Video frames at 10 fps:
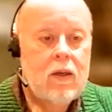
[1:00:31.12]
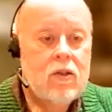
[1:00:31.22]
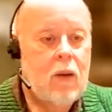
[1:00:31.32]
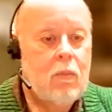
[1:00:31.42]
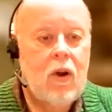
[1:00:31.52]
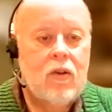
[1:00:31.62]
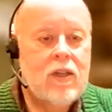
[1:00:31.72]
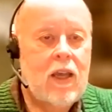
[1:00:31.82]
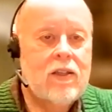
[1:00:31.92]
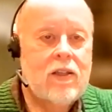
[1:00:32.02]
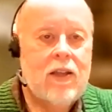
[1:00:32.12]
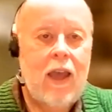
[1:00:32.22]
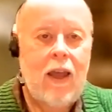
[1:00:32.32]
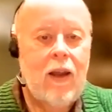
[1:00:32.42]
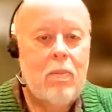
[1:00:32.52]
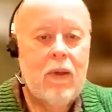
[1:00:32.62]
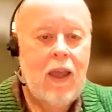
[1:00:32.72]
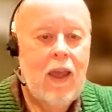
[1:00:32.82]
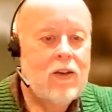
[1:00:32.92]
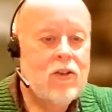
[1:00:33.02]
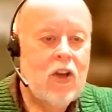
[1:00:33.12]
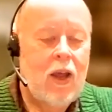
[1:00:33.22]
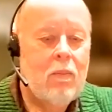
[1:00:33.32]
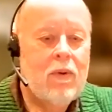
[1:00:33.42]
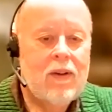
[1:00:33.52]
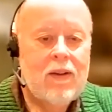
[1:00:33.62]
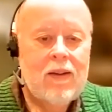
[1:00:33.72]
Jim Rose has his hand up again. Jim,